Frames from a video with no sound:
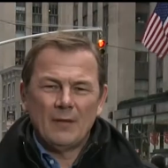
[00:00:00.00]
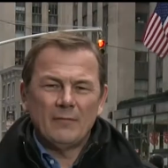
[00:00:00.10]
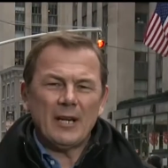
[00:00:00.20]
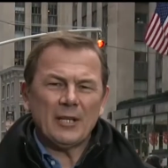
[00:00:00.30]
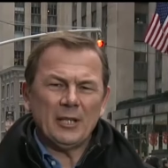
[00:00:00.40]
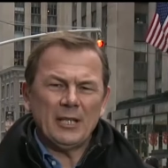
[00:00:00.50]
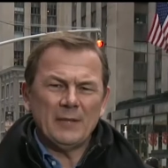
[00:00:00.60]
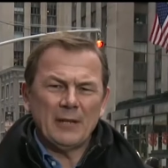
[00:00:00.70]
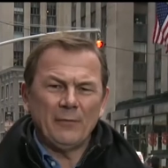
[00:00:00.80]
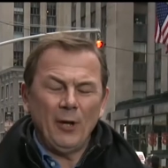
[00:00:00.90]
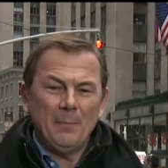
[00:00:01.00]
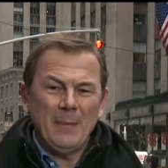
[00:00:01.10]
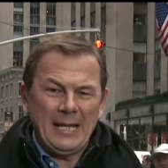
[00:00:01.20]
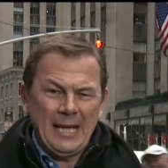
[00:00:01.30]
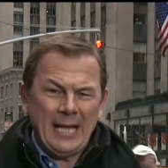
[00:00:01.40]
Very good evening from
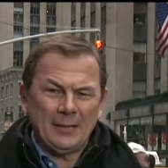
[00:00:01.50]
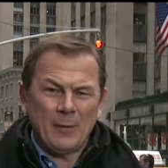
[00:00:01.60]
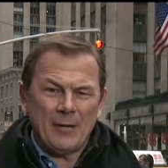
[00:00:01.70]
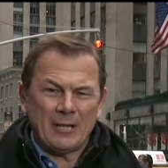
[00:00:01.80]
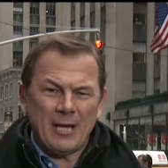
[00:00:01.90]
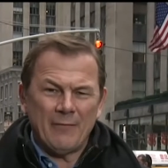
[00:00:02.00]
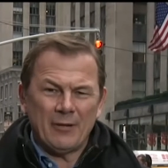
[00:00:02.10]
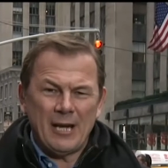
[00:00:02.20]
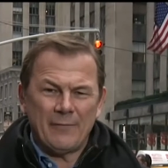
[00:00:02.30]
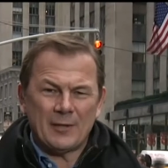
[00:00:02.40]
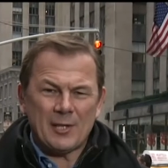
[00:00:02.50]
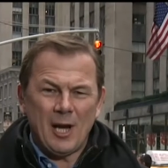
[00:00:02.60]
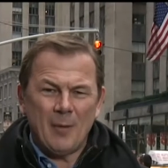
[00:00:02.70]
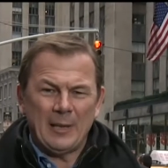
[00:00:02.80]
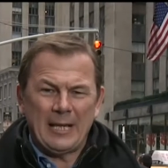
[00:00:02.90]
Manhattan, where recovery efforts
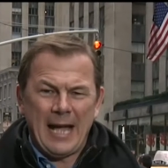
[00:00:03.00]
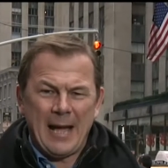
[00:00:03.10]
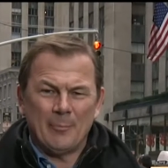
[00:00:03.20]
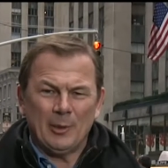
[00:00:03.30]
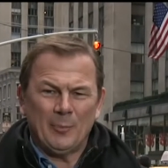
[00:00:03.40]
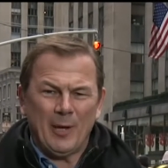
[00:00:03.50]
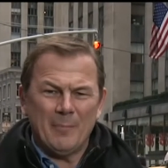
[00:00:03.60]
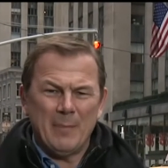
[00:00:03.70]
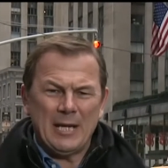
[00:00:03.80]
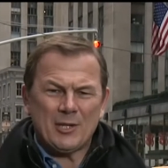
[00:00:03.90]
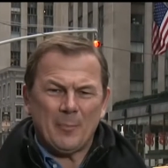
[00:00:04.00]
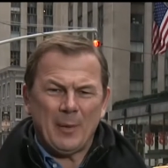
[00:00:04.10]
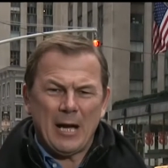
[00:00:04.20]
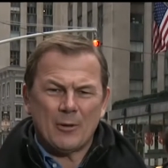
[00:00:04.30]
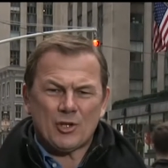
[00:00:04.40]
are being hampered by major
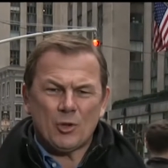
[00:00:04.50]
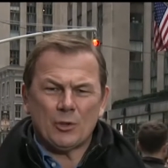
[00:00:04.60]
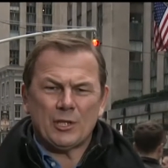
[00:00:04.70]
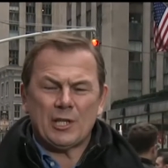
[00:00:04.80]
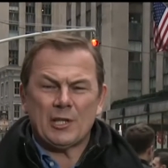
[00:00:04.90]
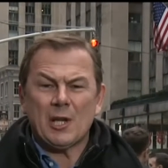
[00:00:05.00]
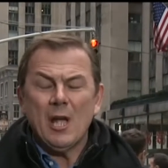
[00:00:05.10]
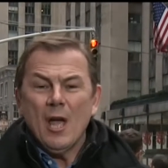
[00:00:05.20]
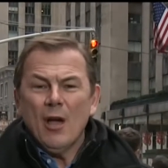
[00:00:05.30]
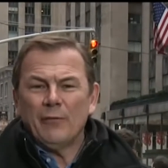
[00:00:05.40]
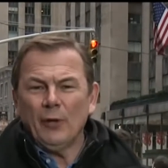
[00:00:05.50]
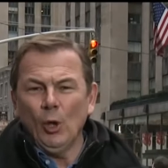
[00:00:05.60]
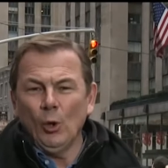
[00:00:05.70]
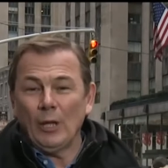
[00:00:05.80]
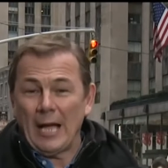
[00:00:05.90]
power shortages,
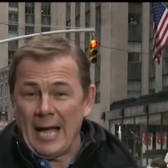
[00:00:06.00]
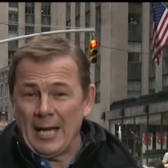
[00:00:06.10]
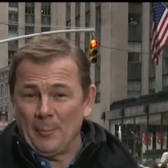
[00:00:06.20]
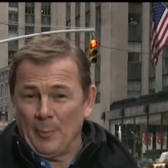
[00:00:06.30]
fuel and